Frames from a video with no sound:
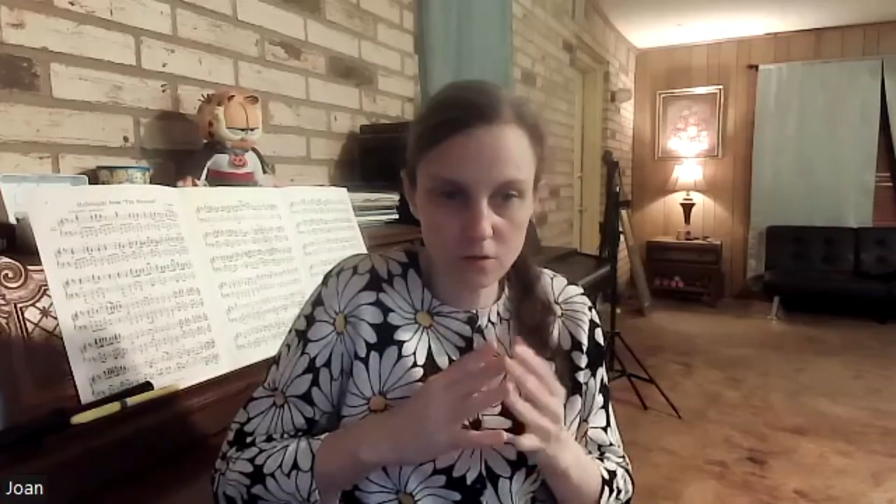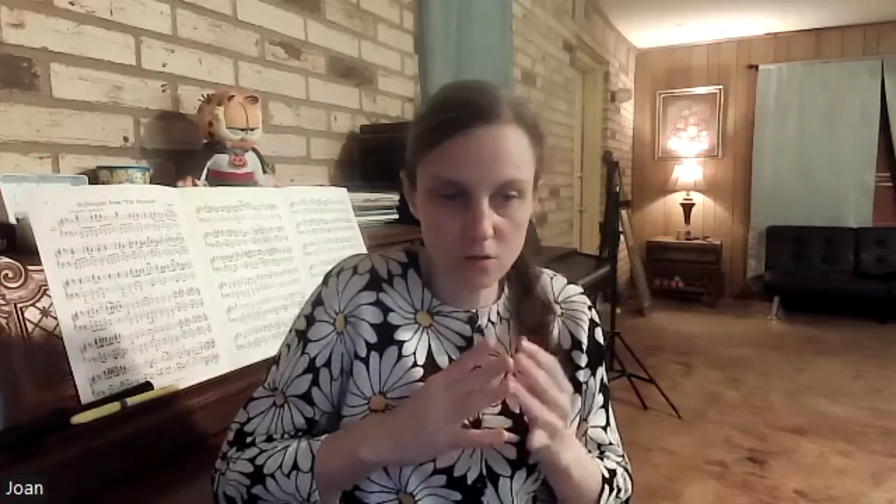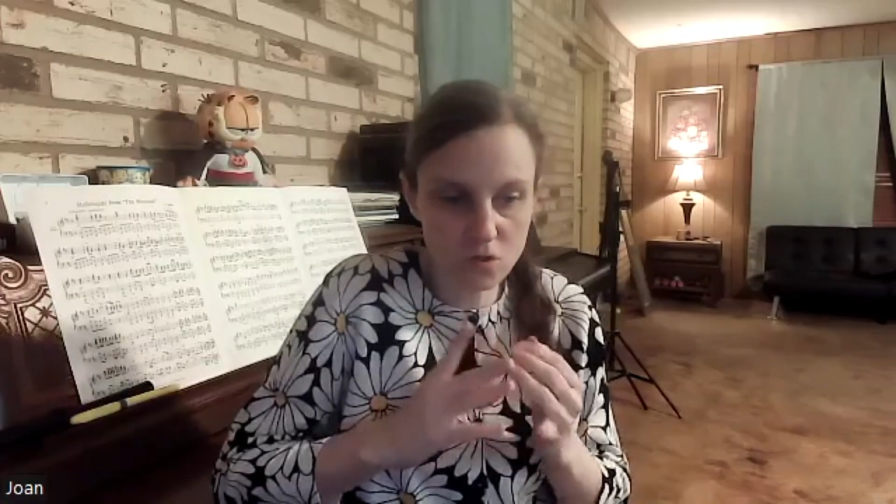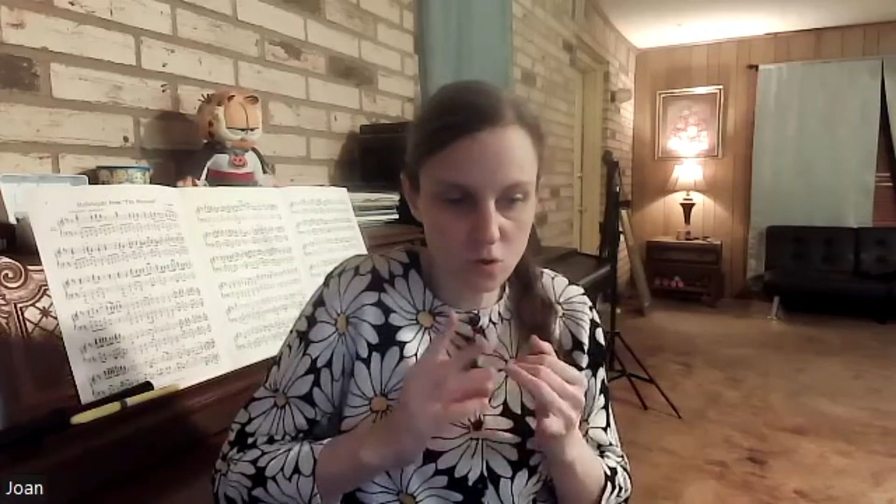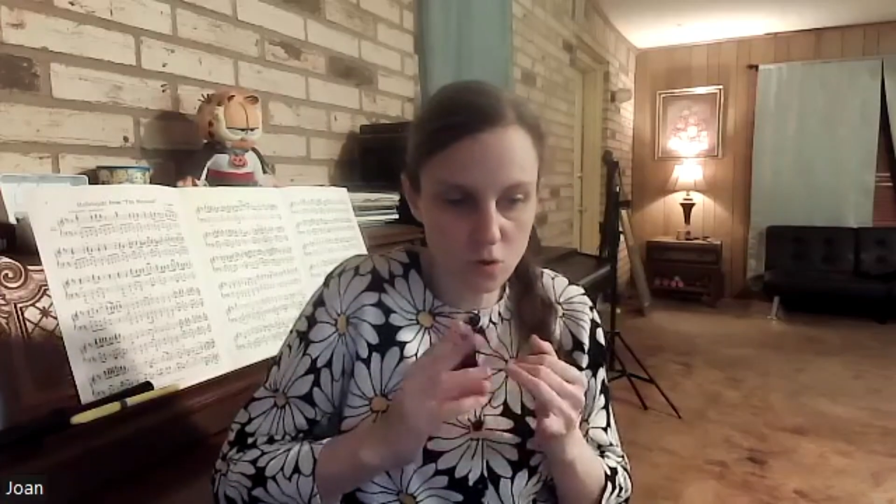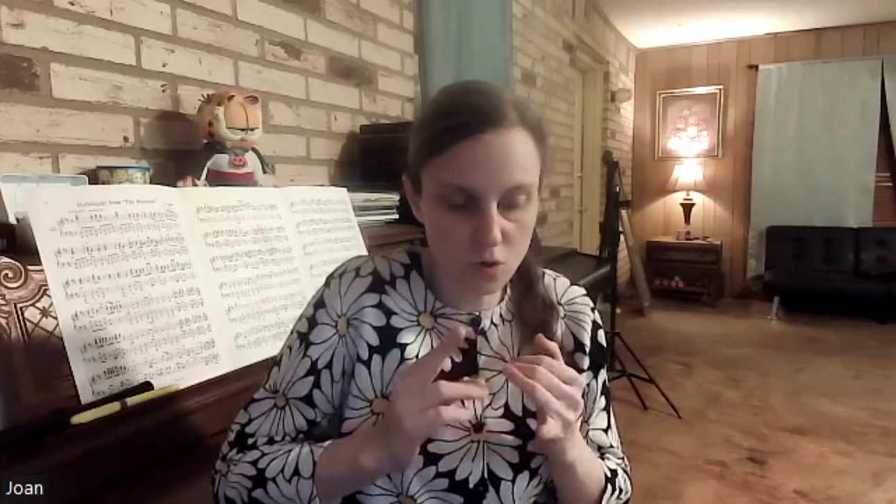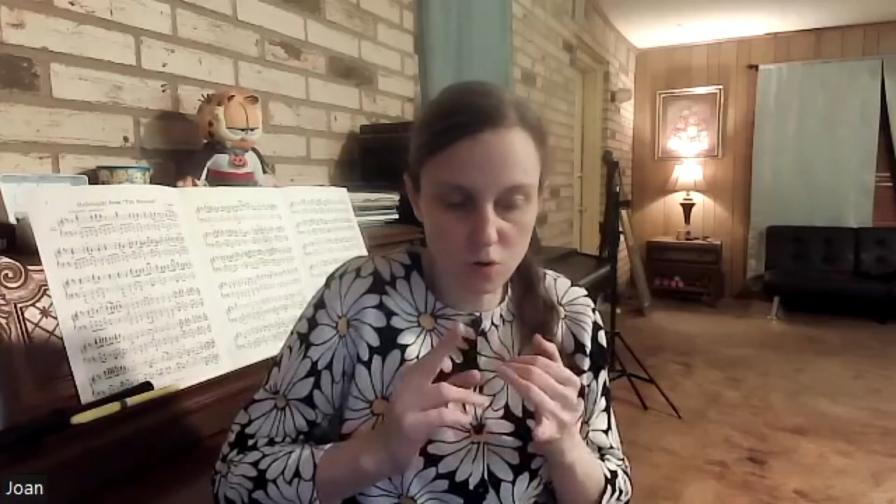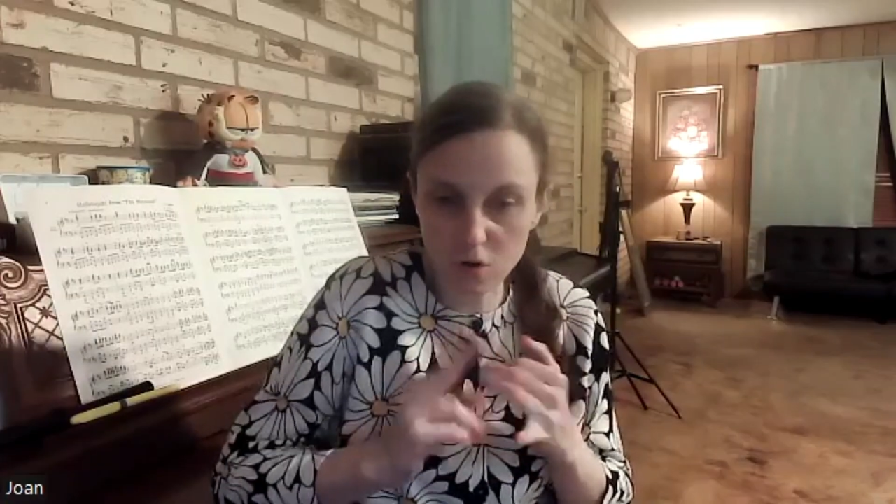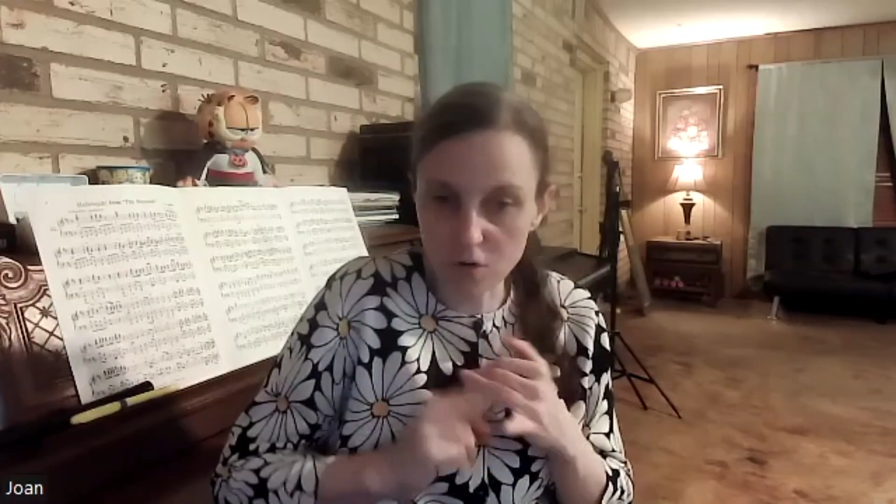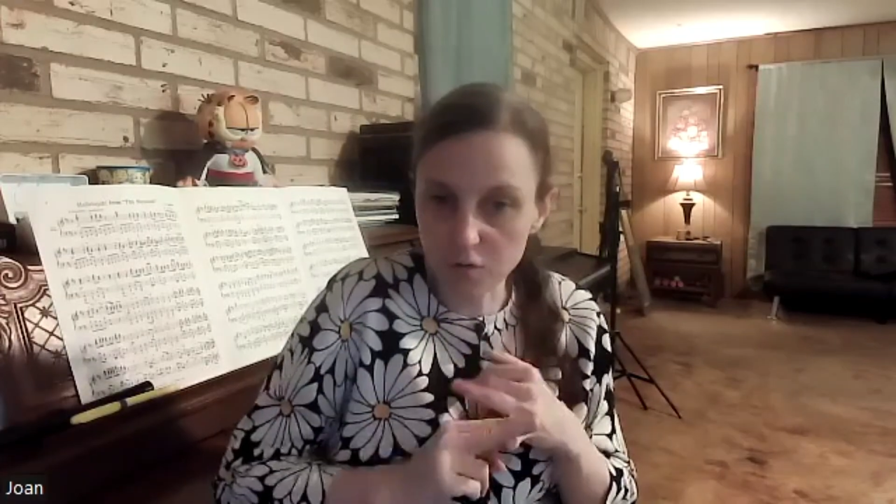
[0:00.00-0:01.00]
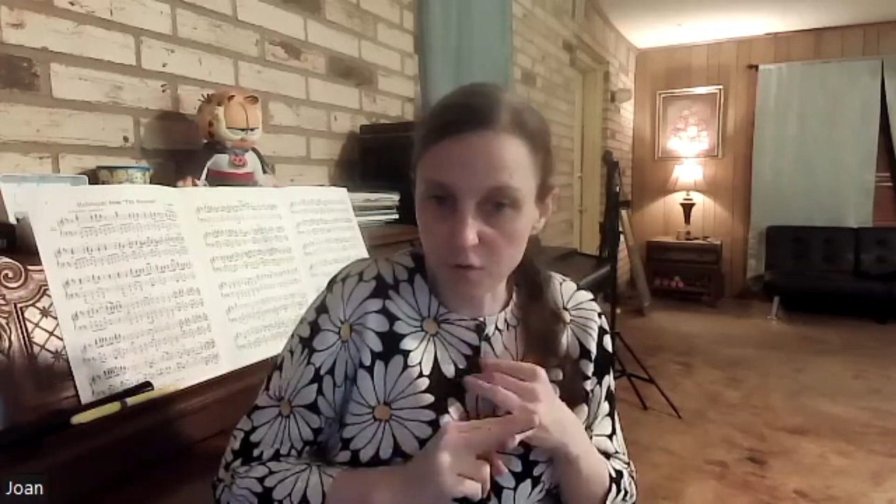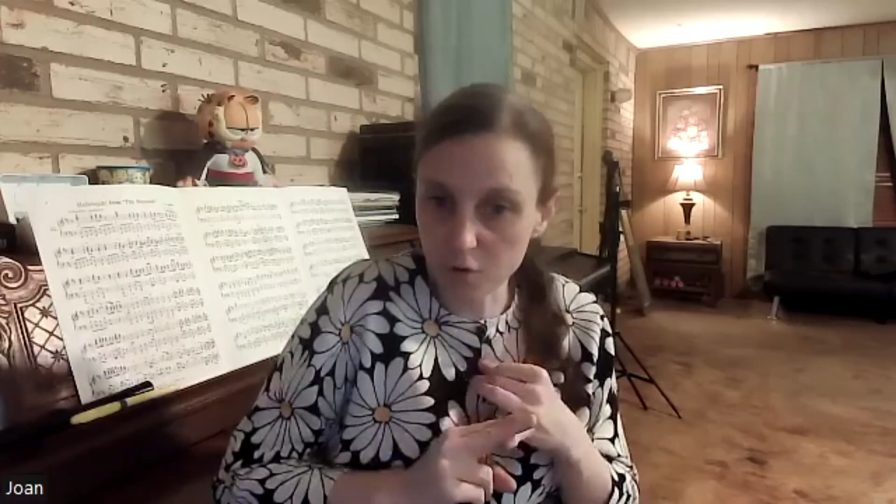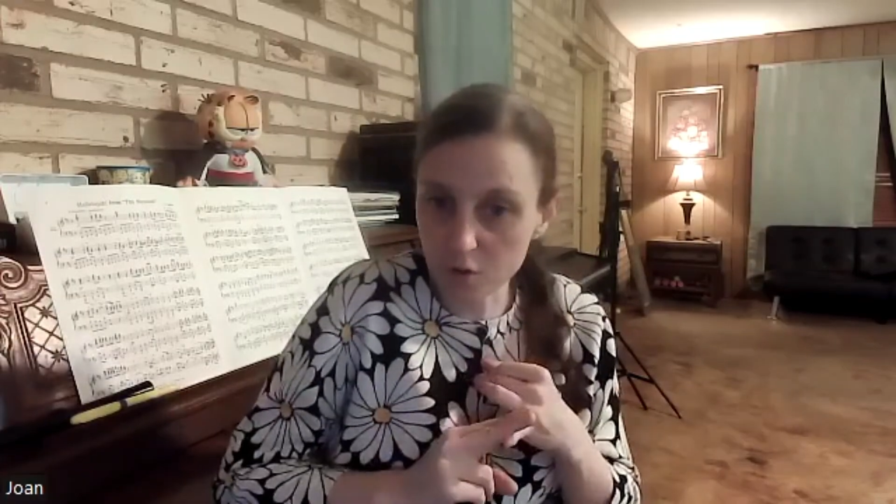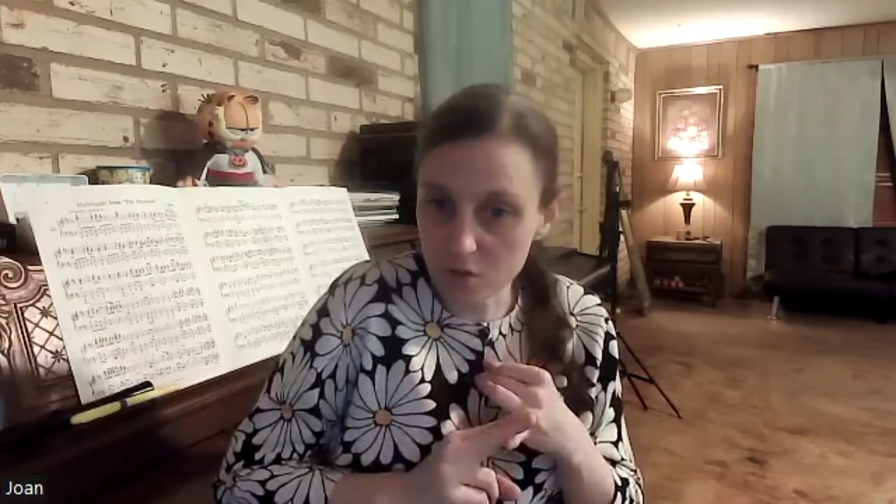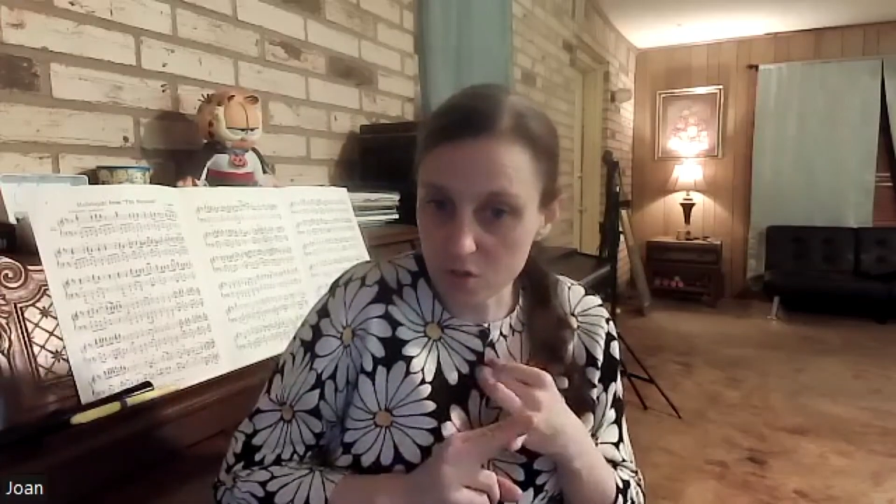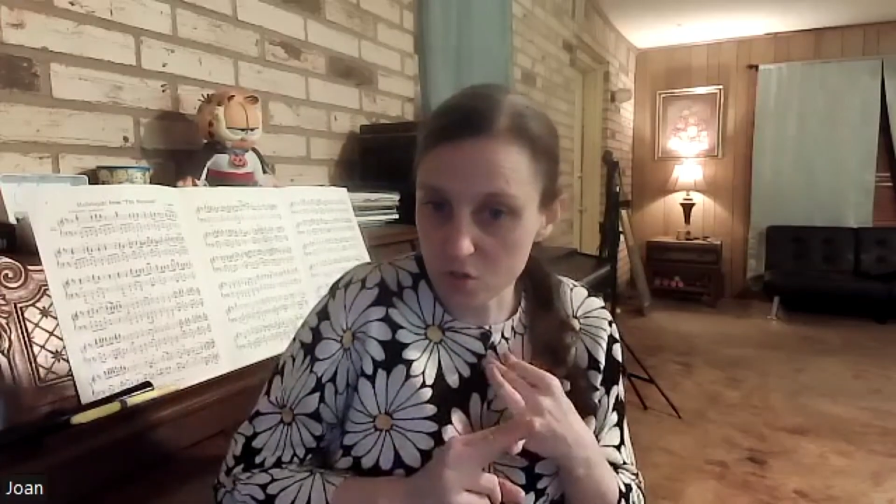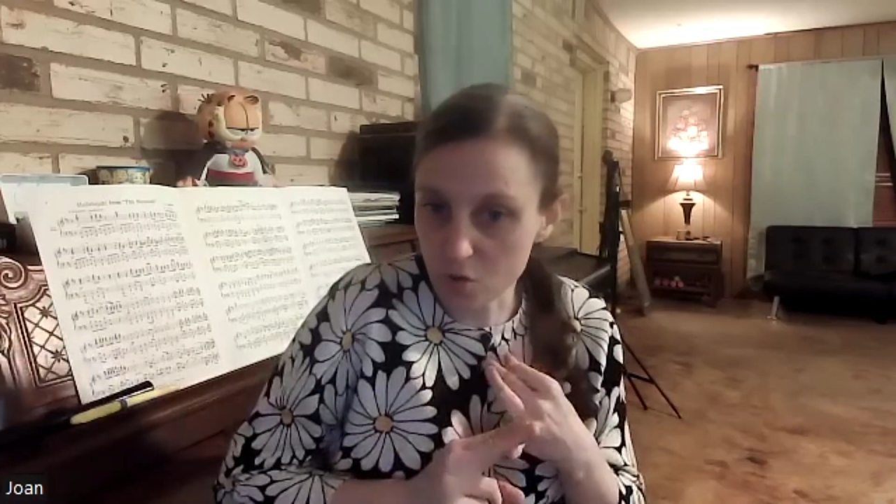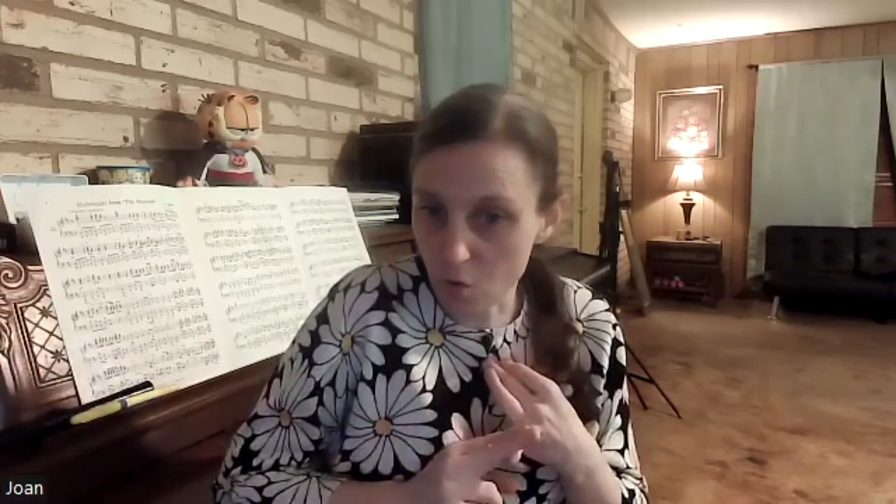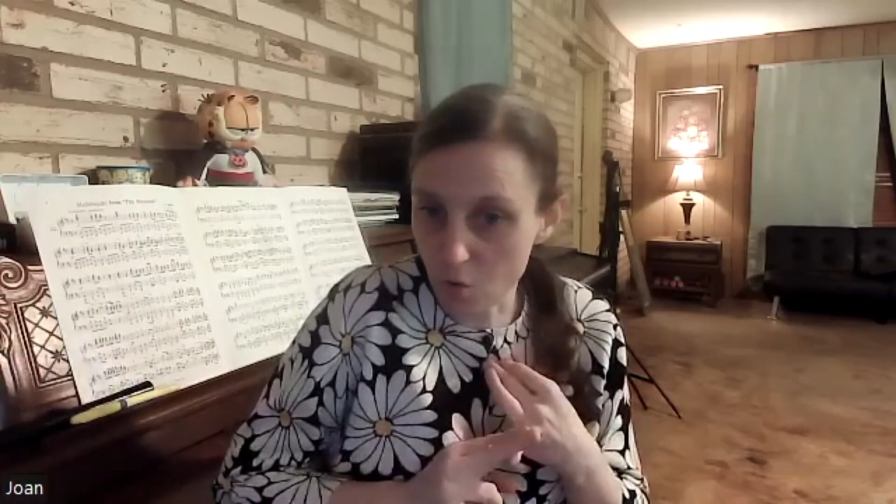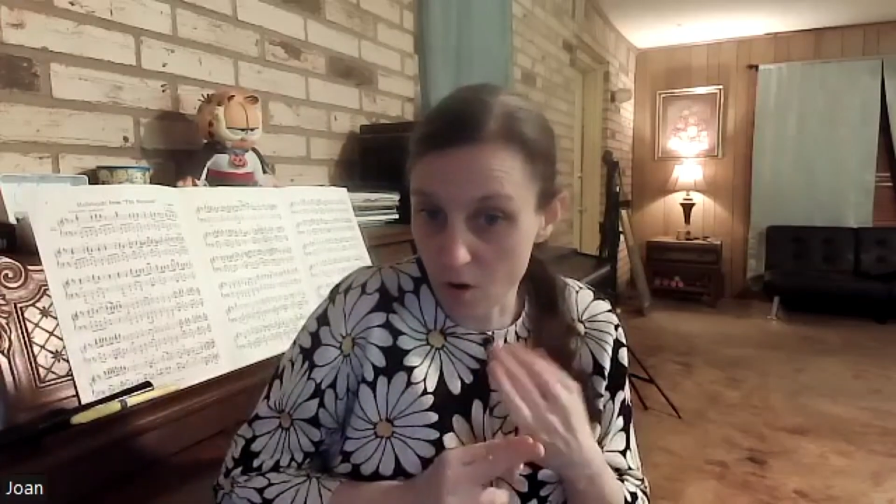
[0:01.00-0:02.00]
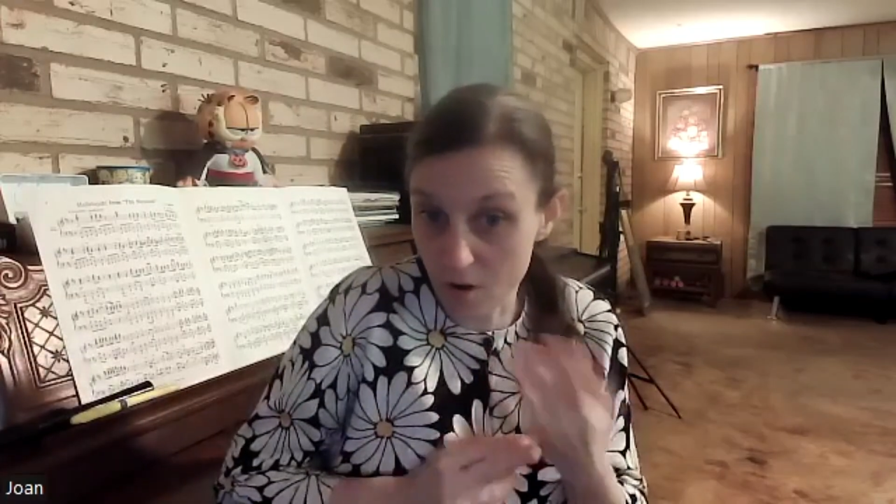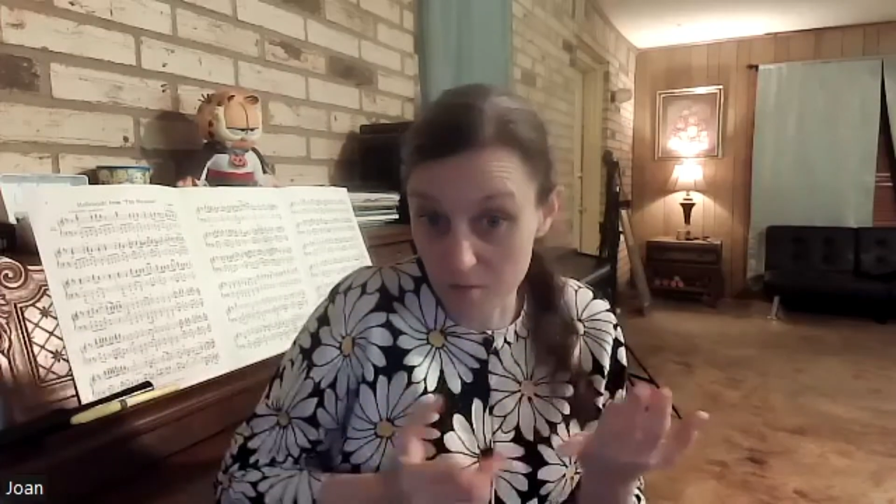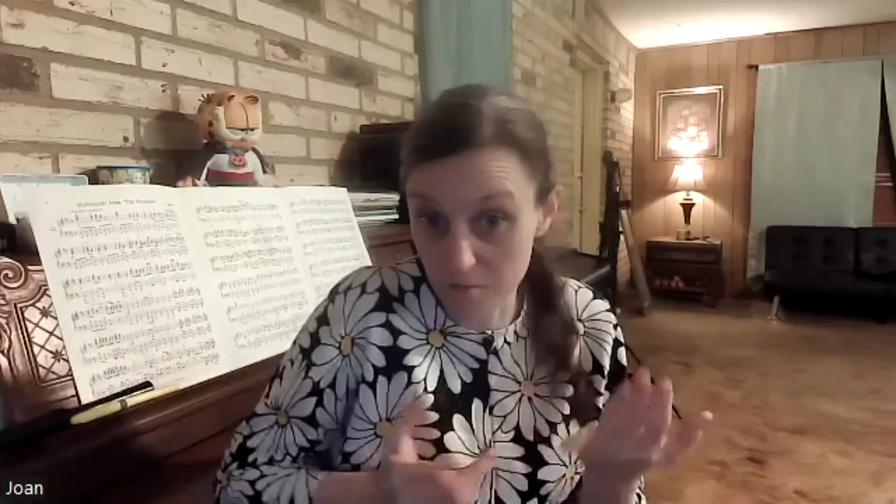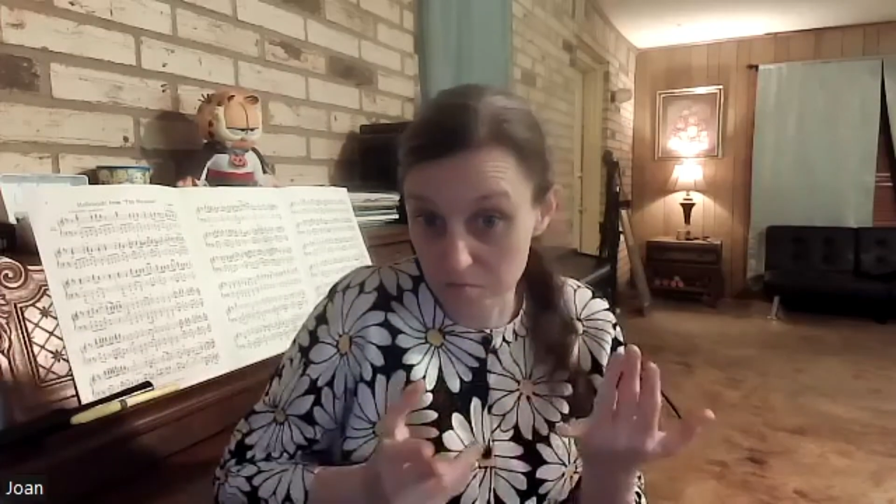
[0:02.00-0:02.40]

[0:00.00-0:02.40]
So you could focus on